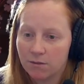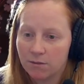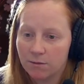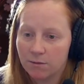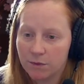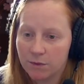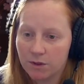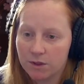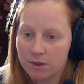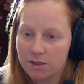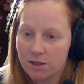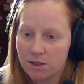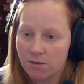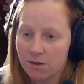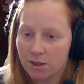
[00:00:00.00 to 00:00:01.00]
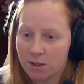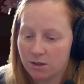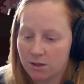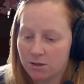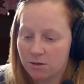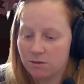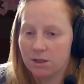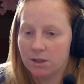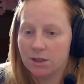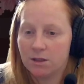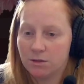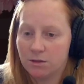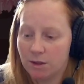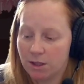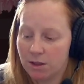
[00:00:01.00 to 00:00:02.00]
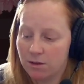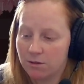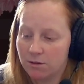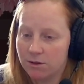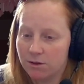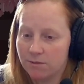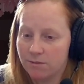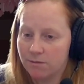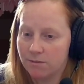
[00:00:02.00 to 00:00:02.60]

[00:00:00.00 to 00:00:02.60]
So let's say I wanted to do like 2000.